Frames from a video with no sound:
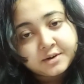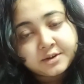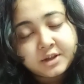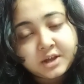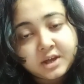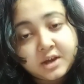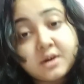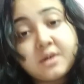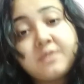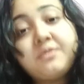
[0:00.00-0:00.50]
The
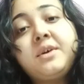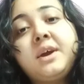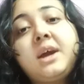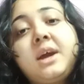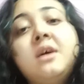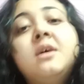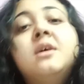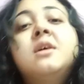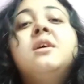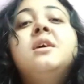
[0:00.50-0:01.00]
air we
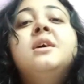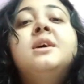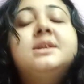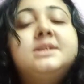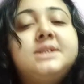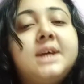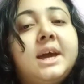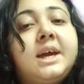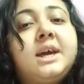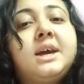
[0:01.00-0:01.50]

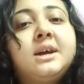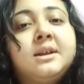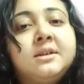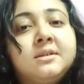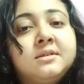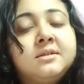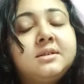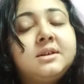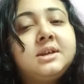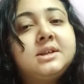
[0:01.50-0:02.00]
take in
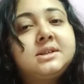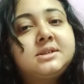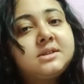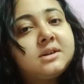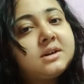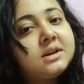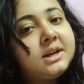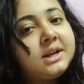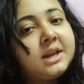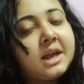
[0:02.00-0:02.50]
is the
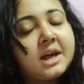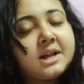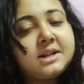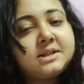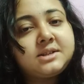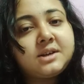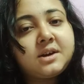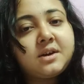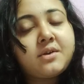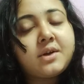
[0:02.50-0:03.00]
inhaled
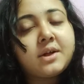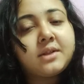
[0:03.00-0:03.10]
air, and the